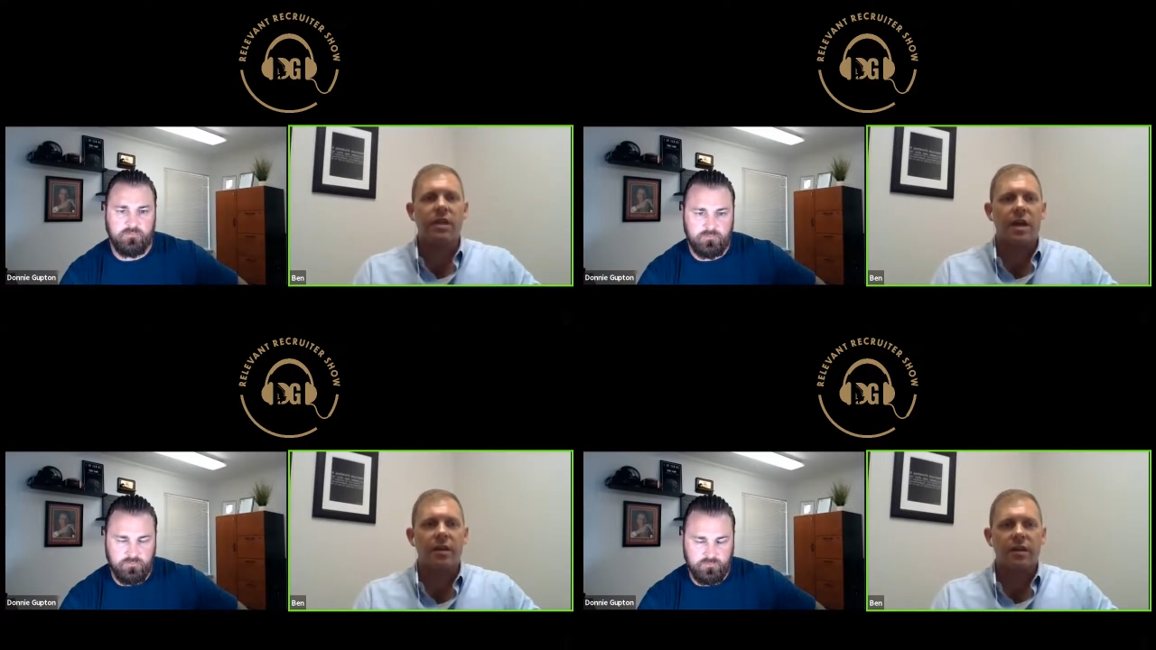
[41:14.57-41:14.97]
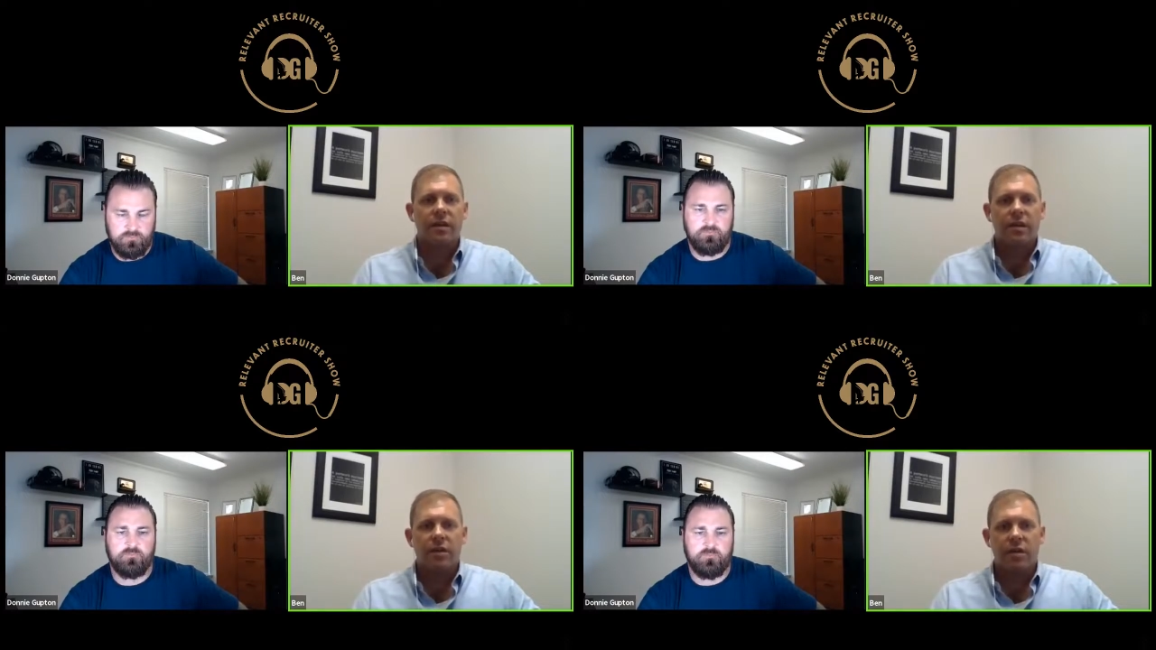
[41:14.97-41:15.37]
Speaker 1: And that,
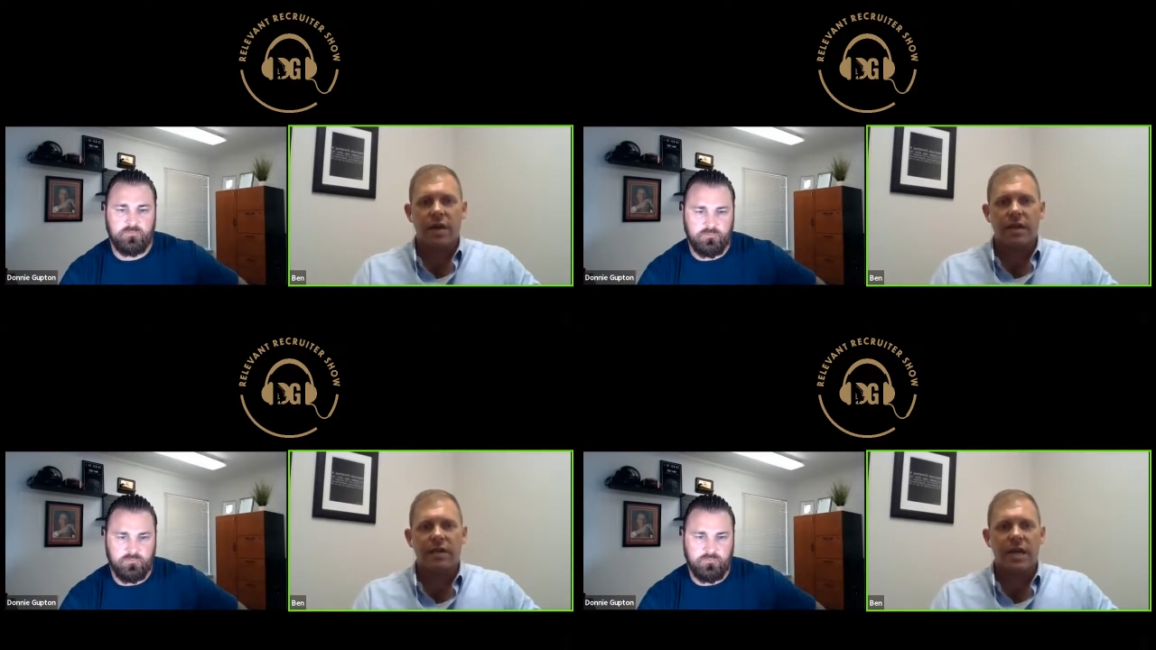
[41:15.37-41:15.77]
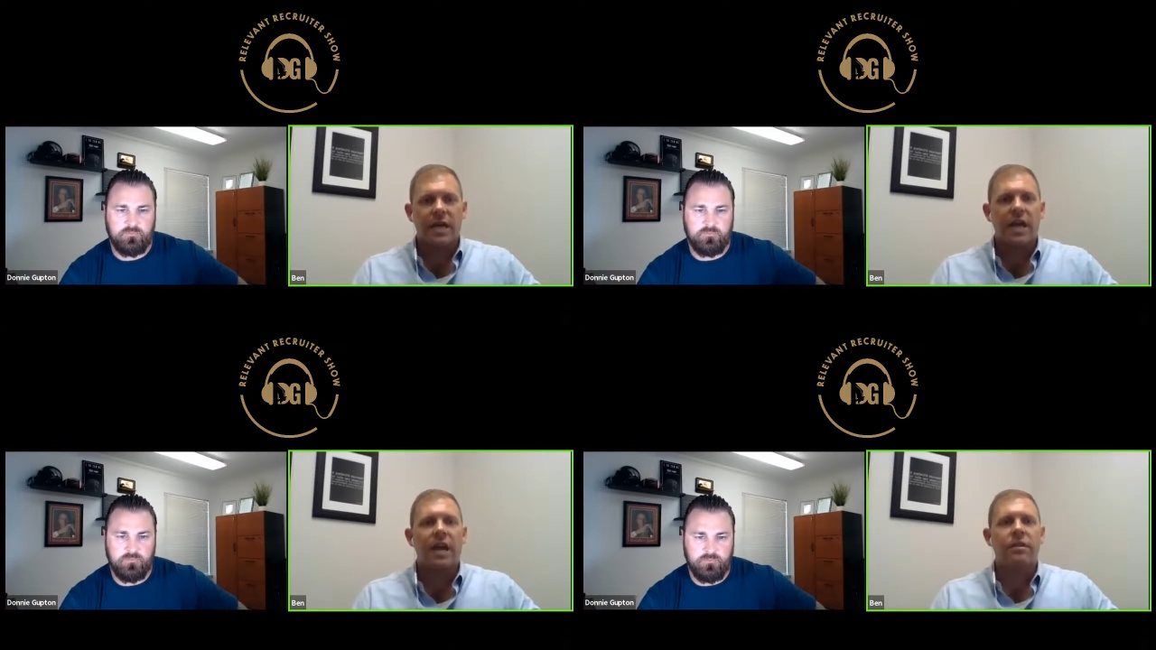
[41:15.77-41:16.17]
you know, I, I
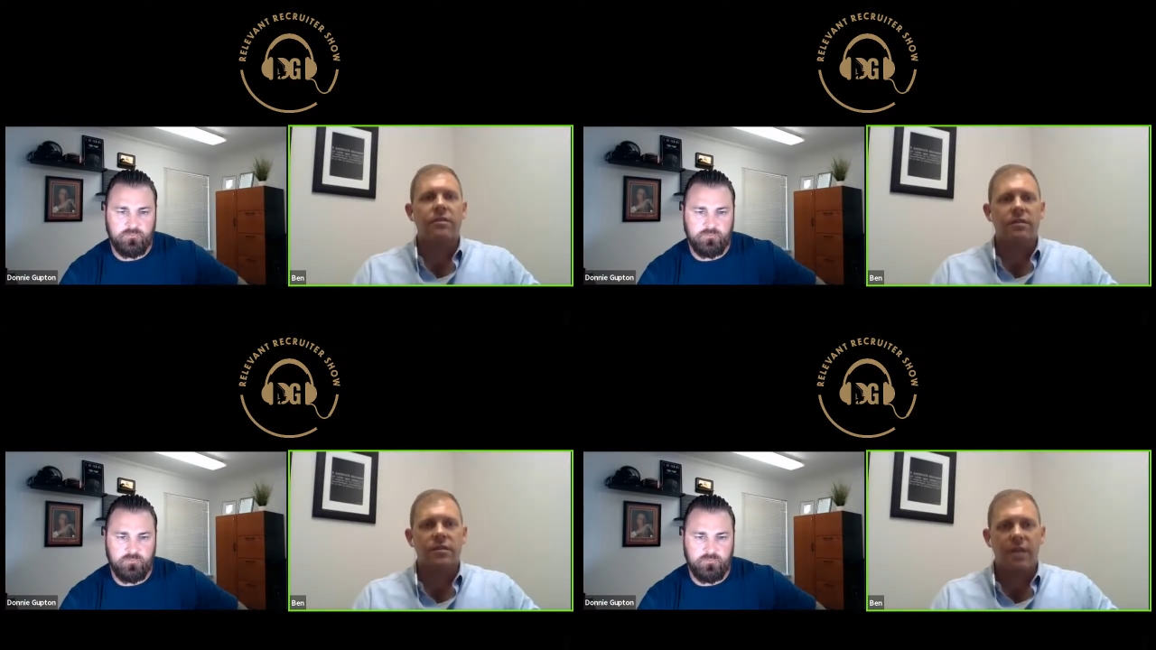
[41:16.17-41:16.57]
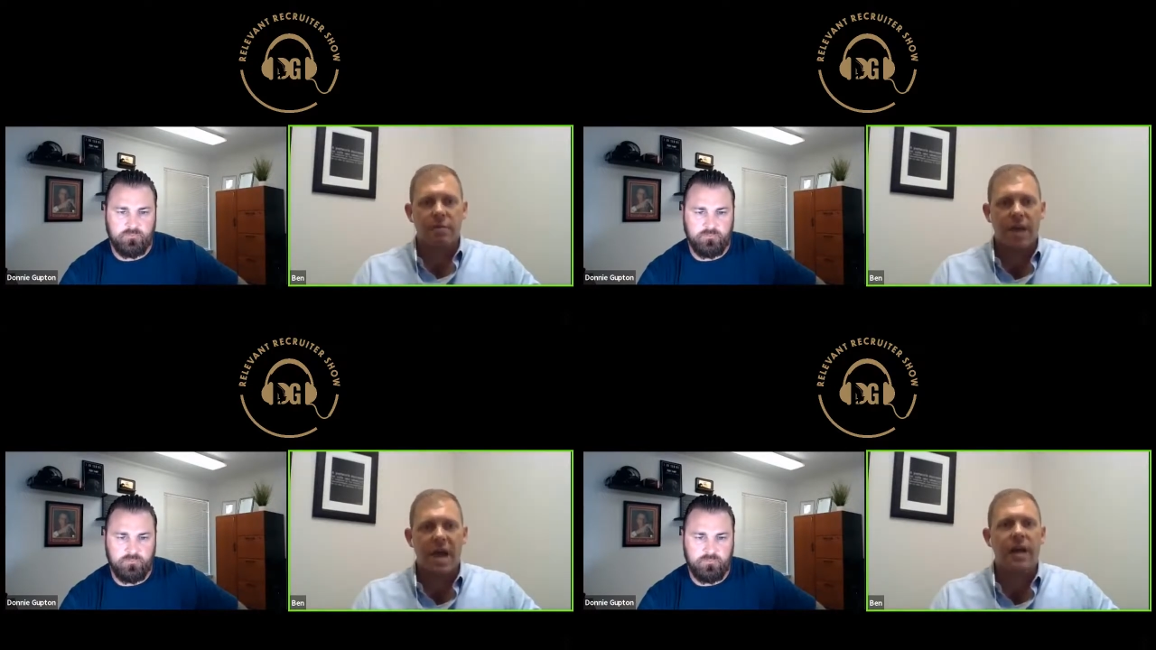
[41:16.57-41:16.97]
can
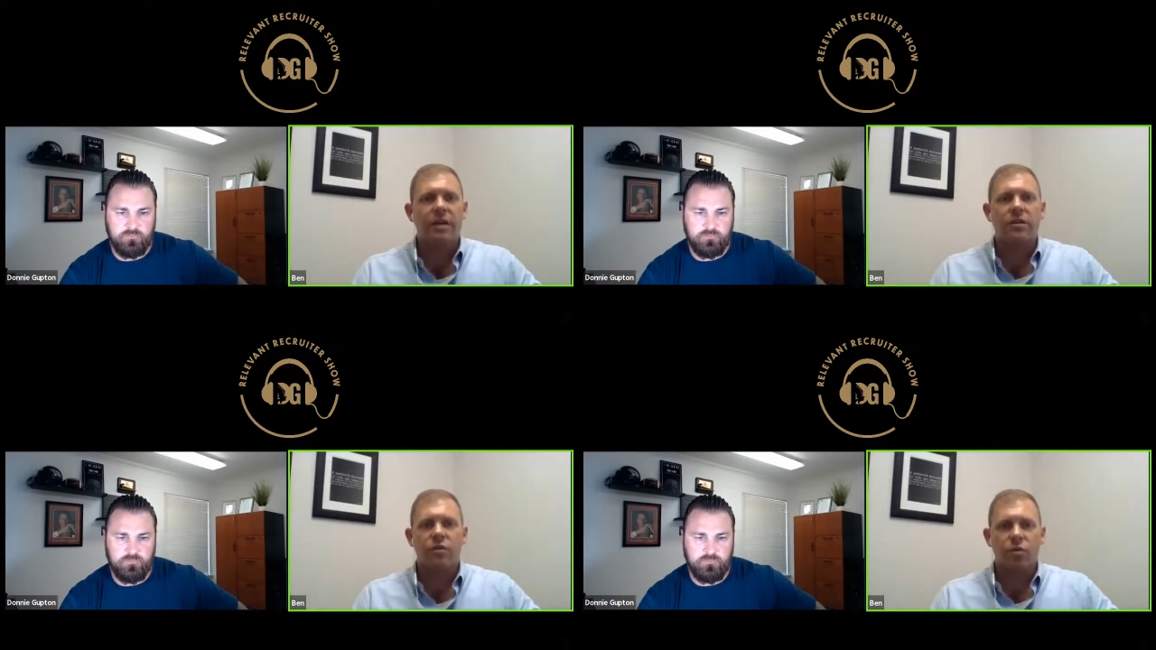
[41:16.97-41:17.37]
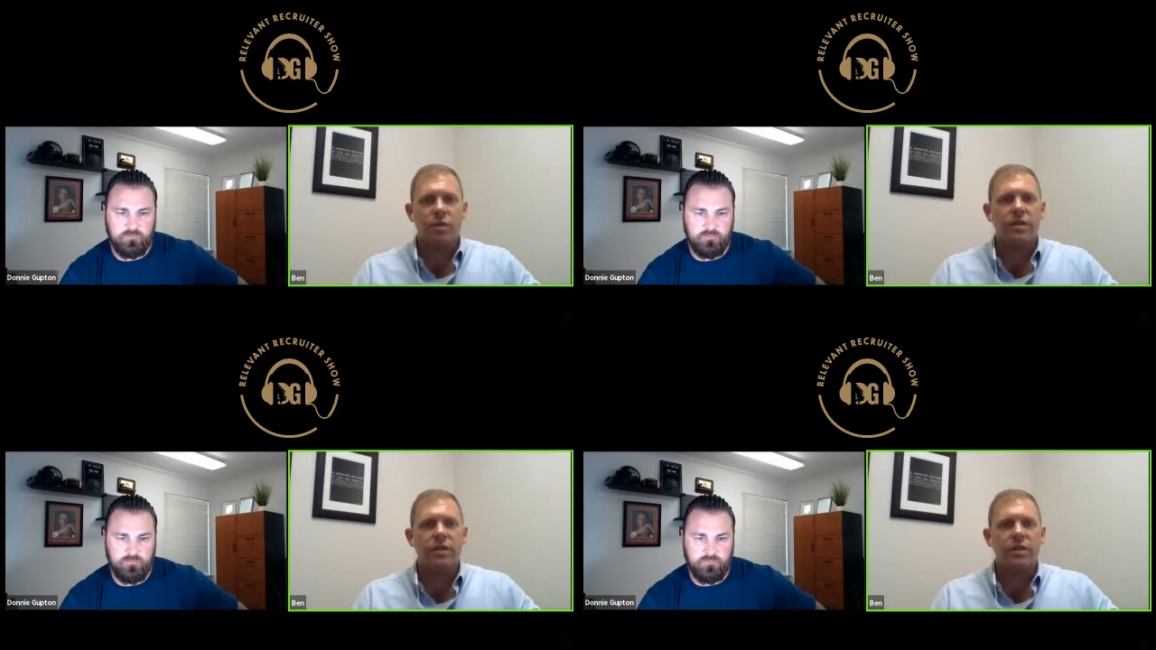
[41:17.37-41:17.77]
step back and
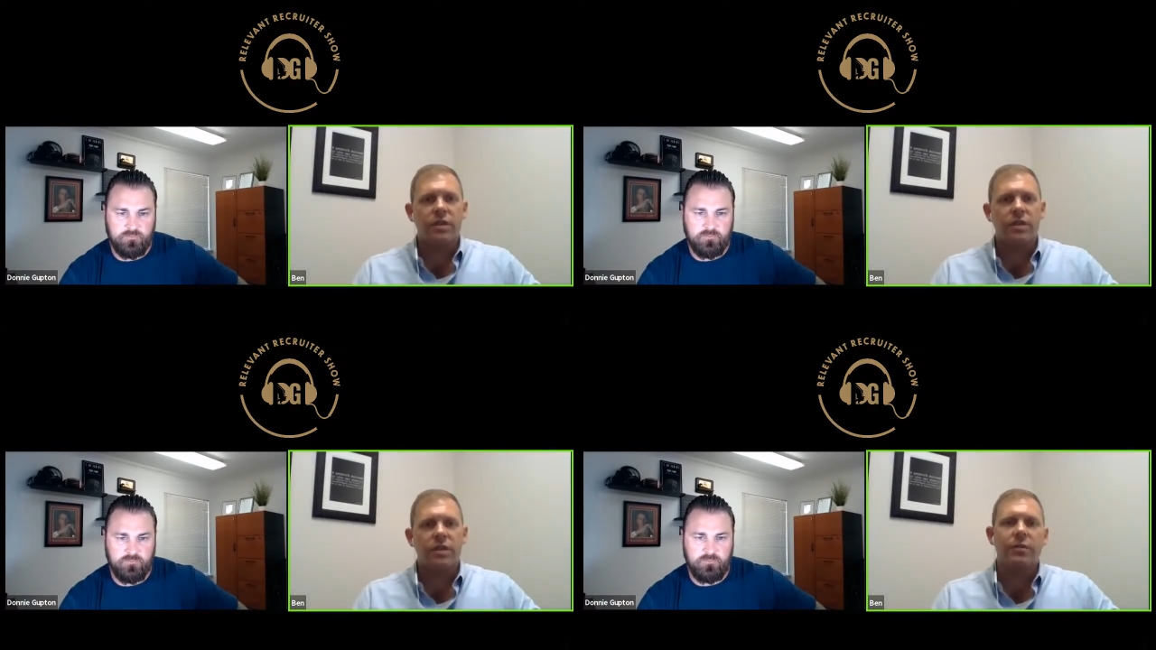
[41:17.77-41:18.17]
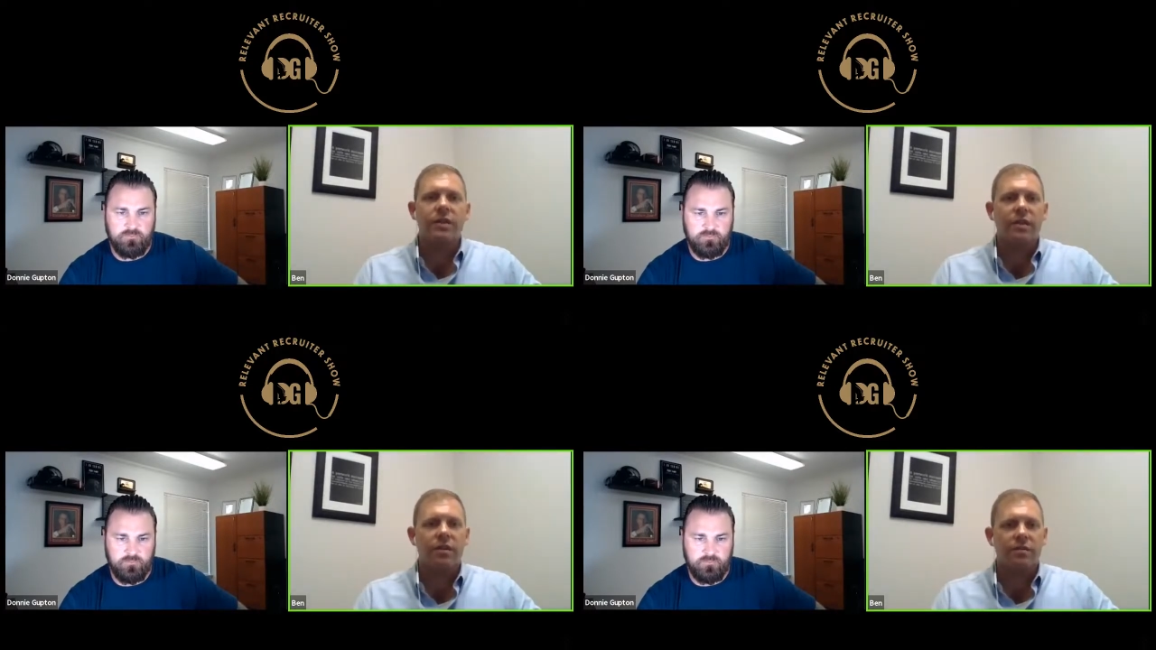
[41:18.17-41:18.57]
enjoy time with
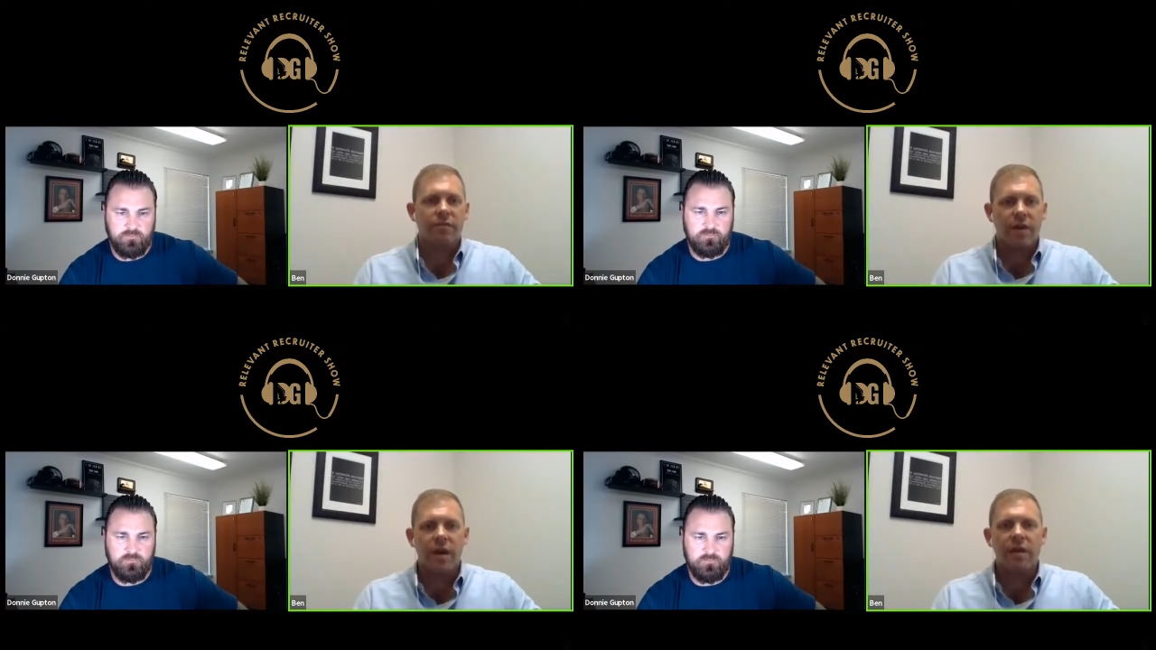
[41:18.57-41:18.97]
family and